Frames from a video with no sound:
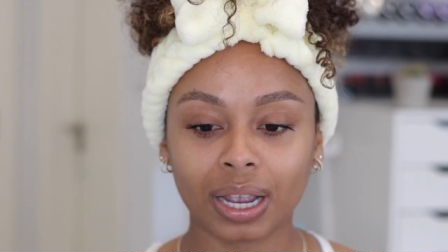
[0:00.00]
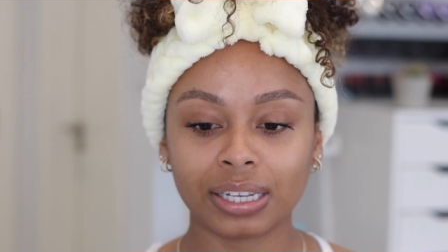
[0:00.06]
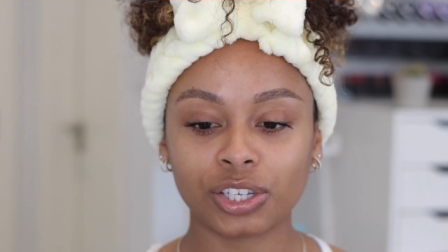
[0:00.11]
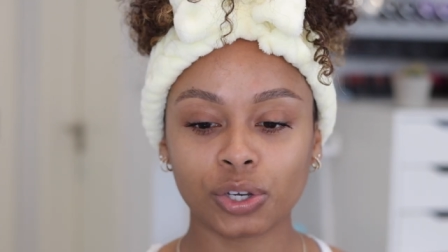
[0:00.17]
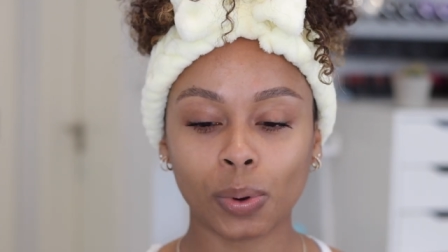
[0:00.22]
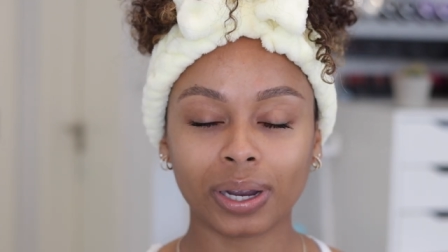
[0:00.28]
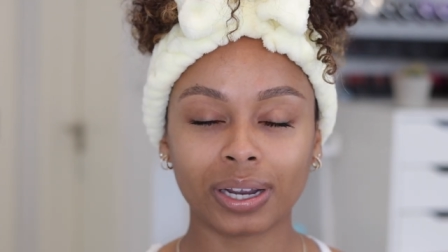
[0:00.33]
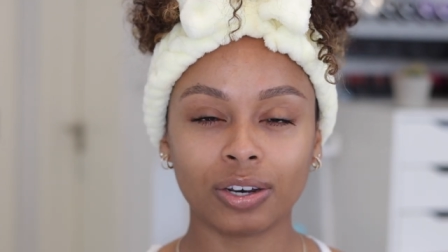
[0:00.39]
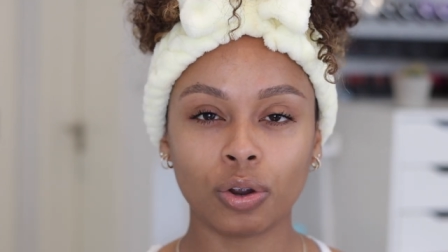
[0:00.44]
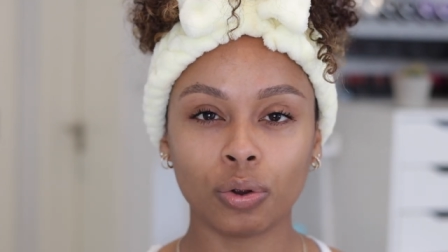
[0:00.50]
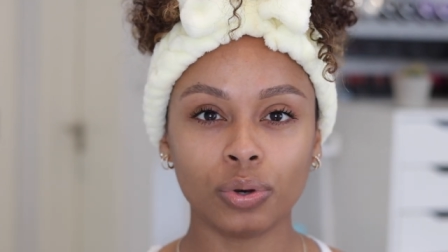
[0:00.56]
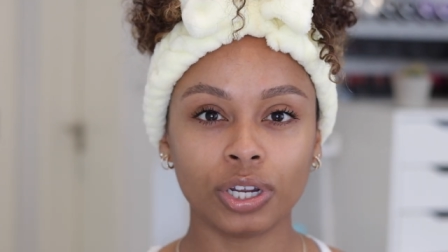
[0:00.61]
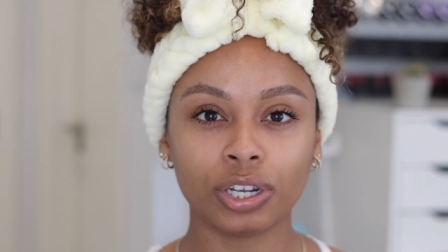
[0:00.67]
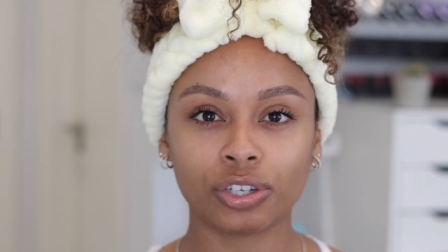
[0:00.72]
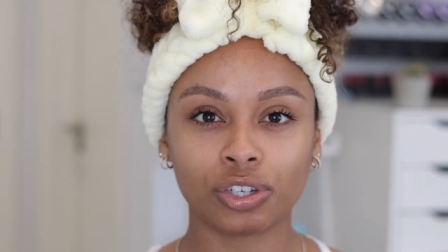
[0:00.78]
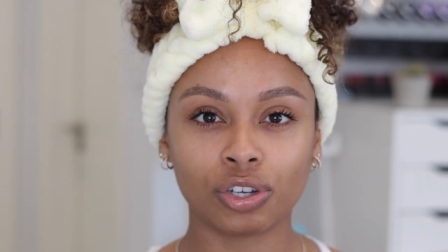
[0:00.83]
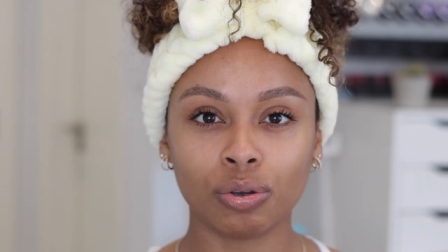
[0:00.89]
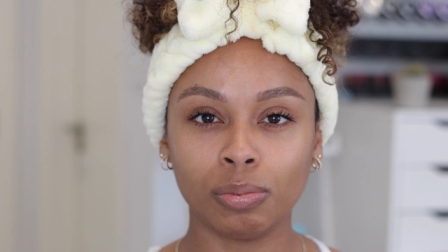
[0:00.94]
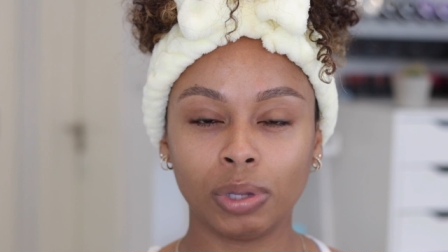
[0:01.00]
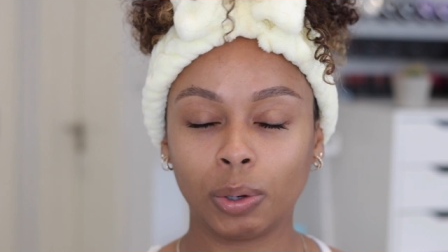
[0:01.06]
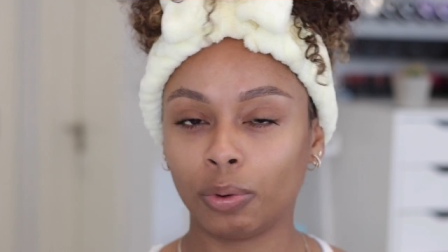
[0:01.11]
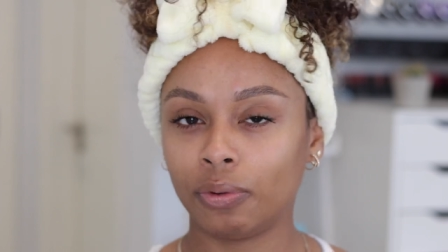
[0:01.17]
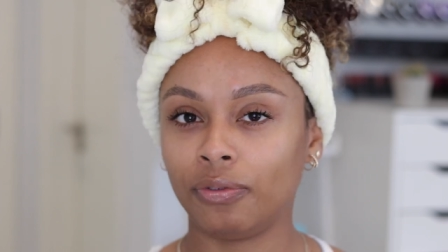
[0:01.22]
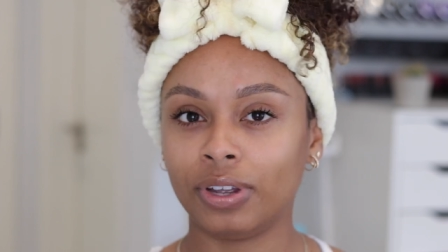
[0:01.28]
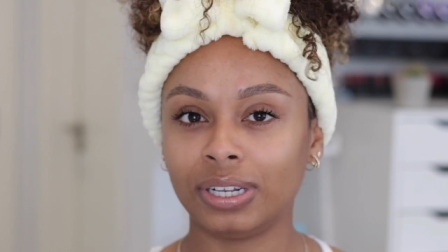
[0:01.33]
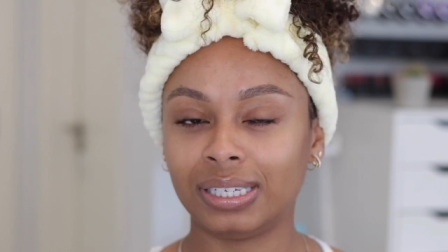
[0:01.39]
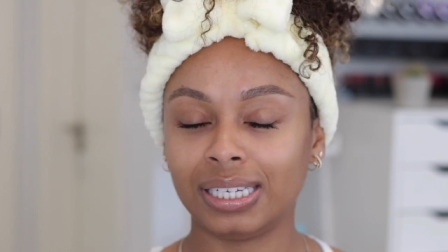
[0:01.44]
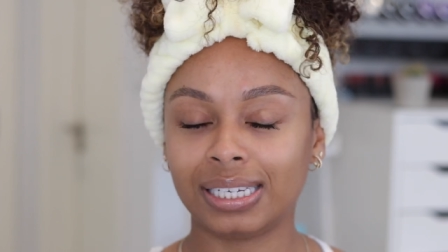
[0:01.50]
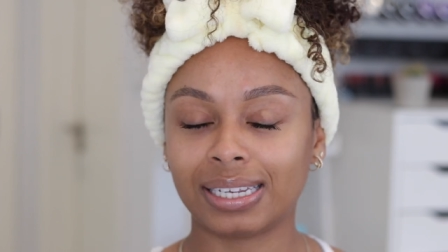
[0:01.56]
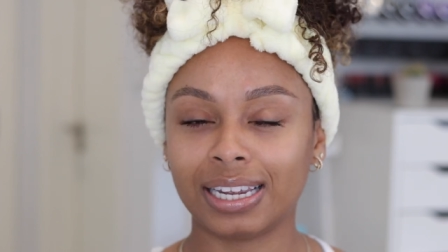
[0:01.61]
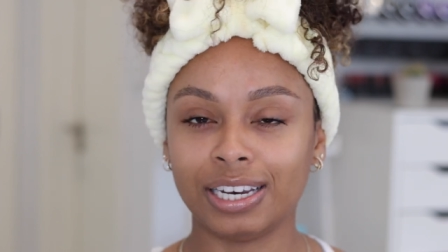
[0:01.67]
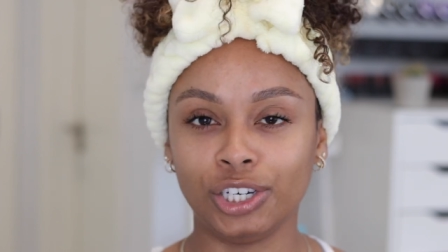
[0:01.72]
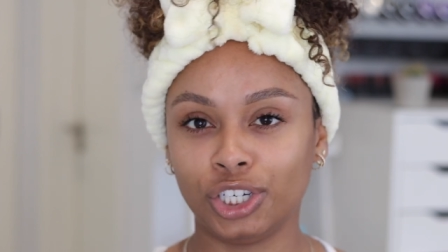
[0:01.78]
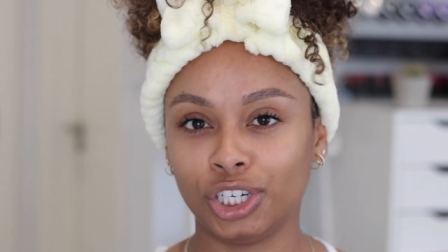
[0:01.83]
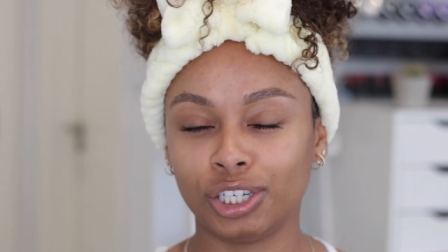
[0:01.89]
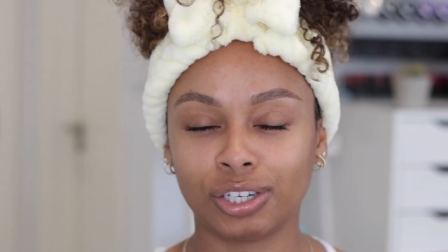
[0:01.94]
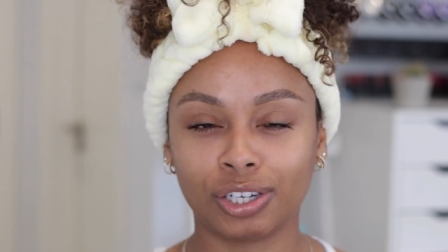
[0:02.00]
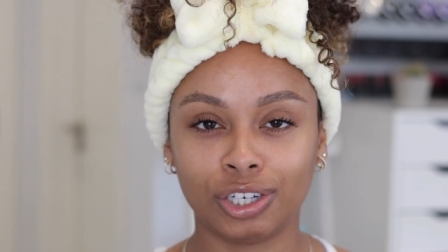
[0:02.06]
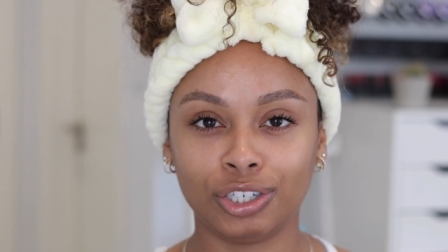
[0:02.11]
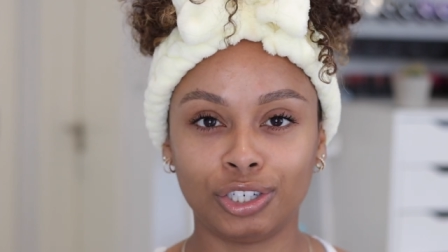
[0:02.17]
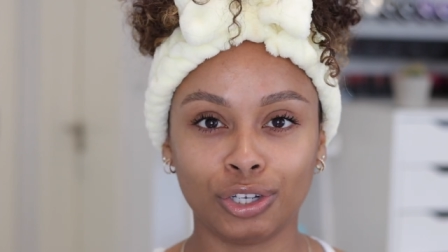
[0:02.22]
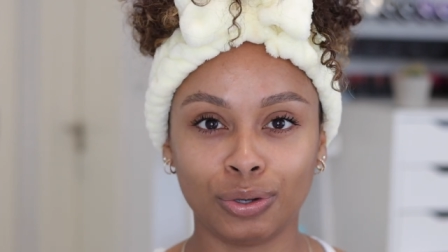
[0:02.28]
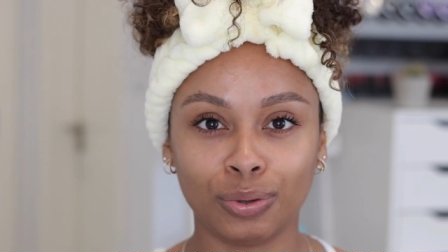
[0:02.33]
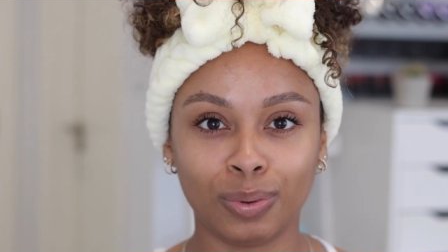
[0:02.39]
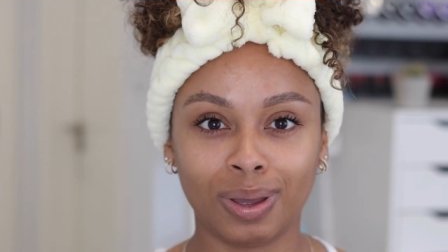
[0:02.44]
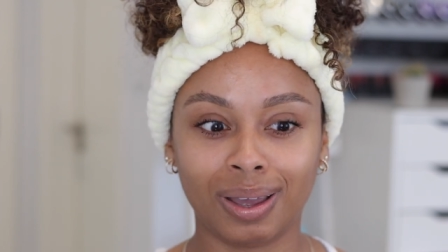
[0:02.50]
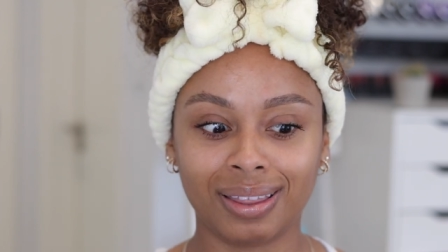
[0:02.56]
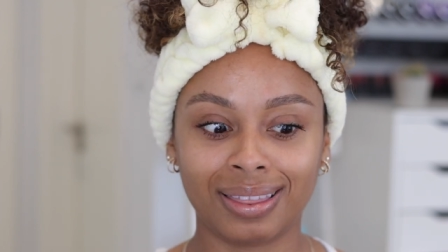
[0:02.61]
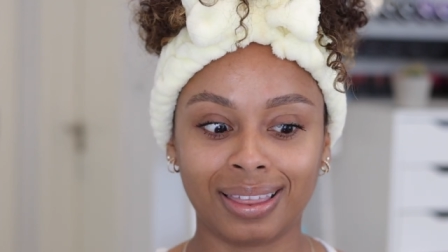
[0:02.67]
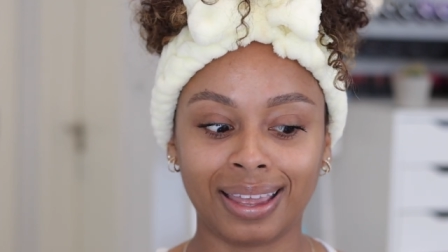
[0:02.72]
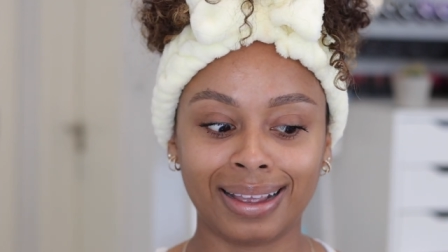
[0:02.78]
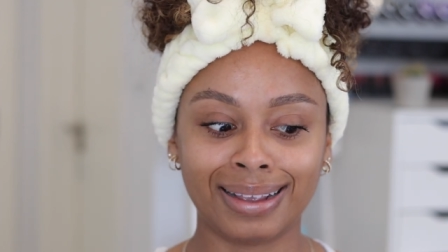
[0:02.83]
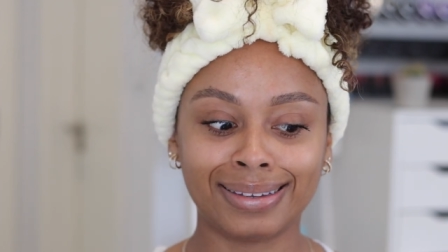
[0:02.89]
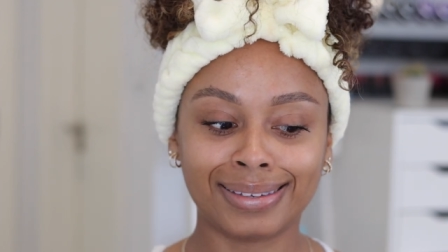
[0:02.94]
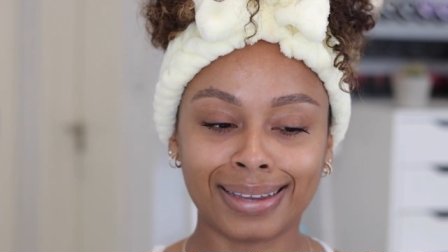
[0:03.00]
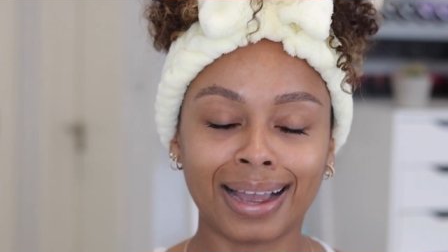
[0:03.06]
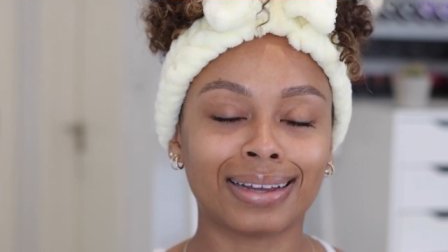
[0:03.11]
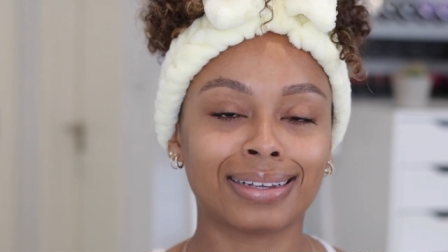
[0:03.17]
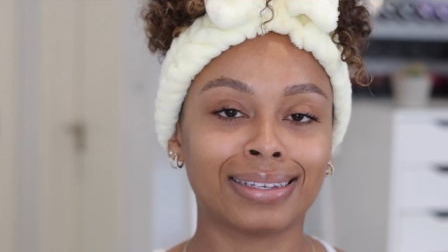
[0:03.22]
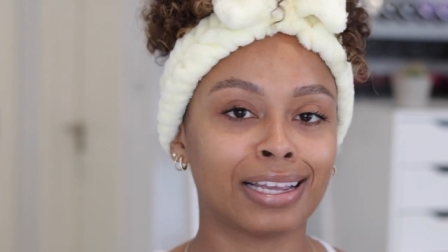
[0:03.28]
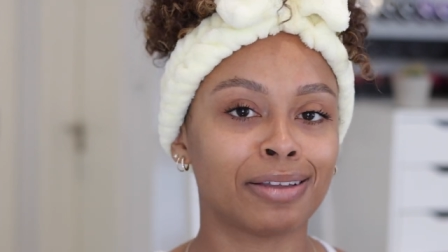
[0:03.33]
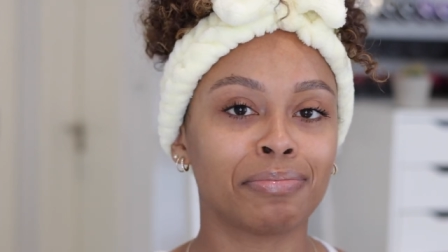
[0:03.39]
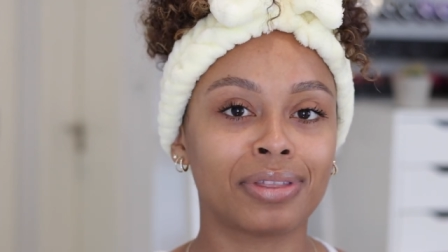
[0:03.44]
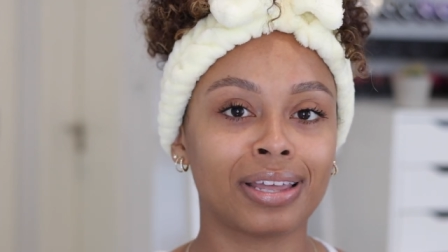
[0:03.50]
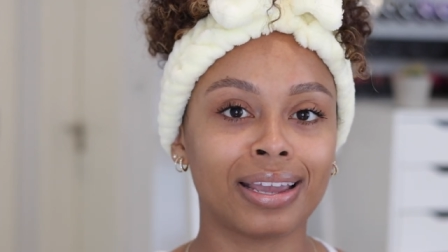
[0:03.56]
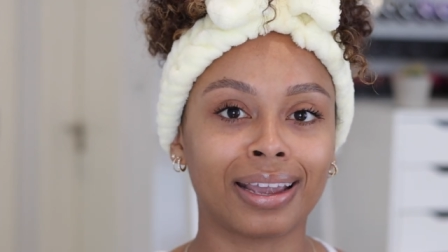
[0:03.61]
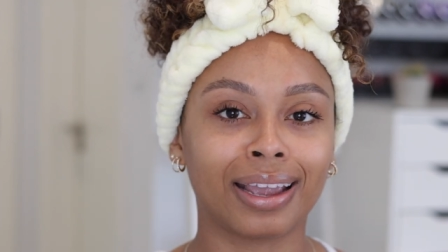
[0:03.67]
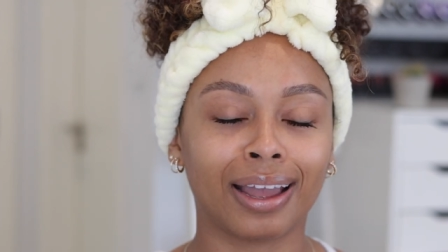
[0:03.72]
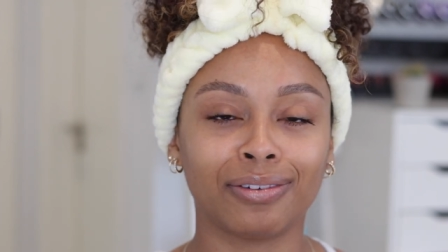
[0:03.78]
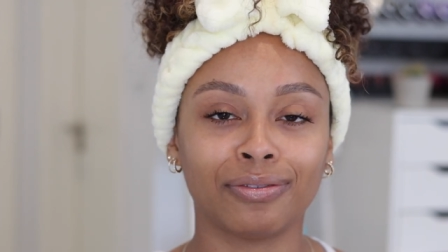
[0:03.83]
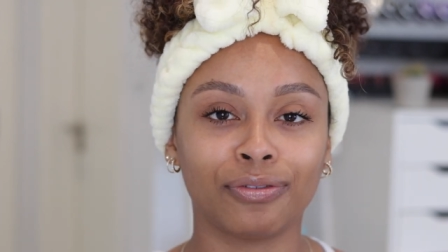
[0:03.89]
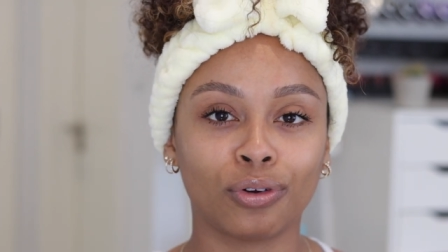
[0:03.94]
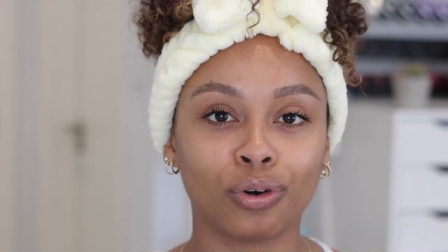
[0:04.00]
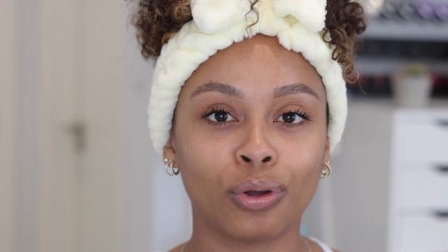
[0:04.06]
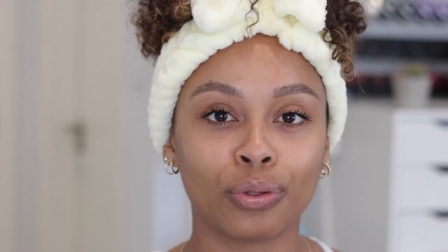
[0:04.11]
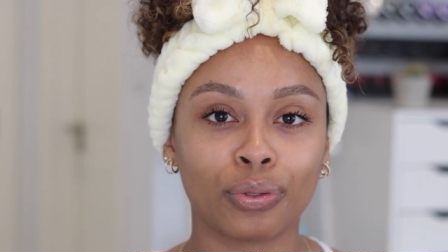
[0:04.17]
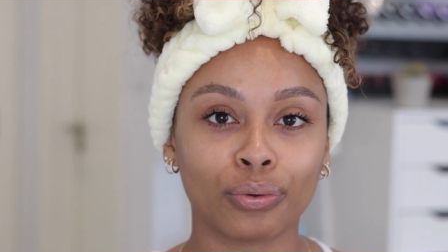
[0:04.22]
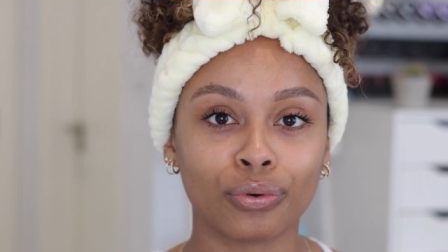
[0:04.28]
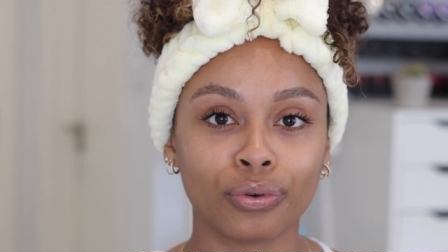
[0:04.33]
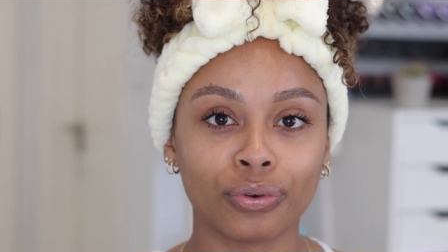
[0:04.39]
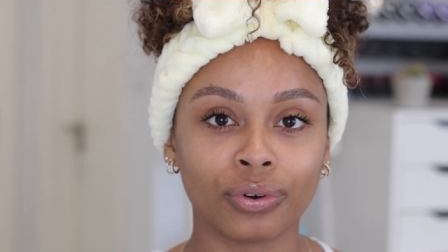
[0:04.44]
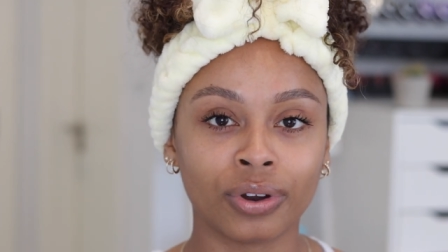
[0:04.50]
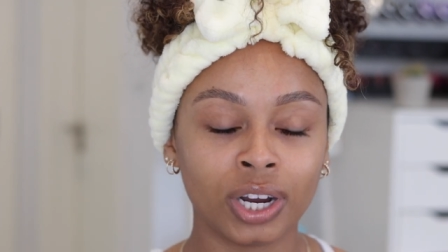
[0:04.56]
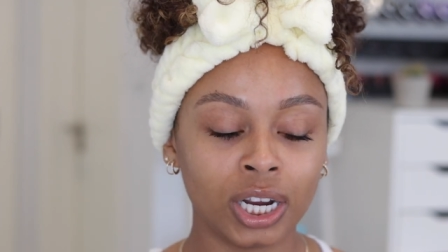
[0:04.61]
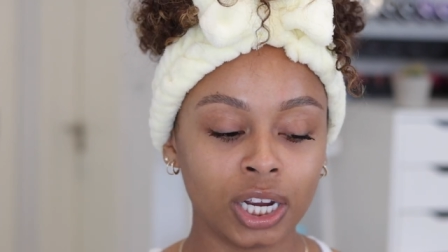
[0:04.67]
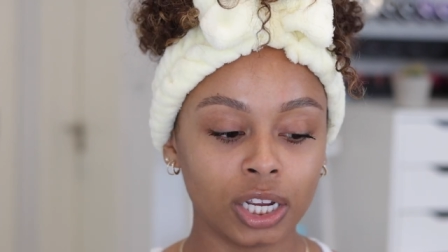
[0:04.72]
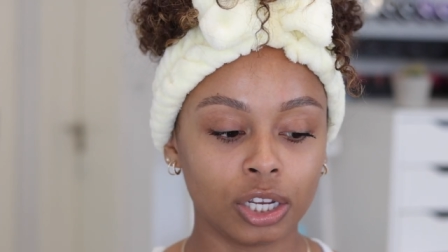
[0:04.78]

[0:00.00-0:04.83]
And so I can only assume that with Fenty Skin, she's gonna do the exact same thing and follow through.